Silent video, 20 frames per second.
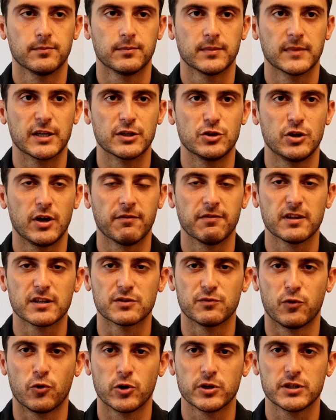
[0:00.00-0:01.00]
Because you have this
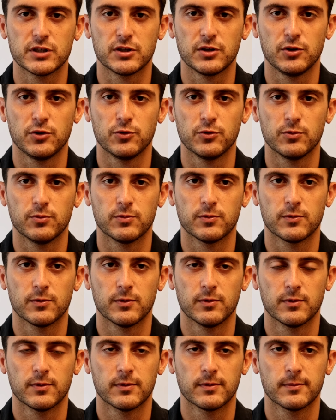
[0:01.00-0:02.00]
voice to you,
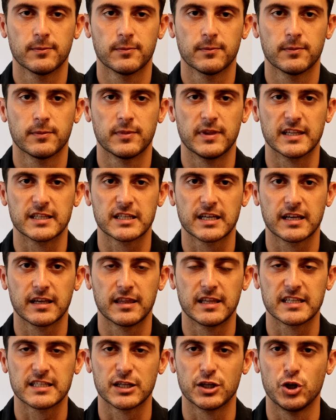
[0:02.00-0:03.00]

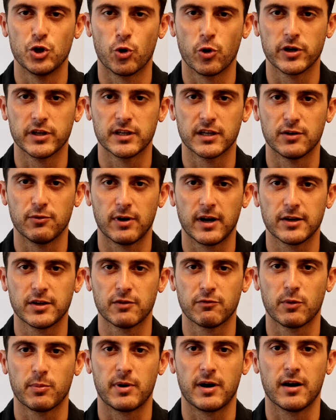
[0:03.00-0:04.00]
this anointed, right? You
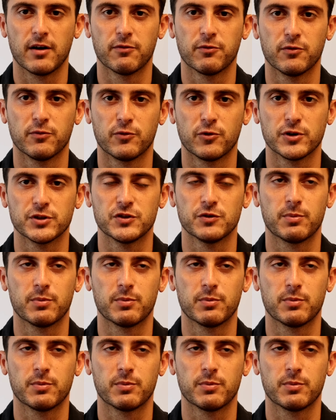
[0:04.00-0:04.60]
have a powerful voice.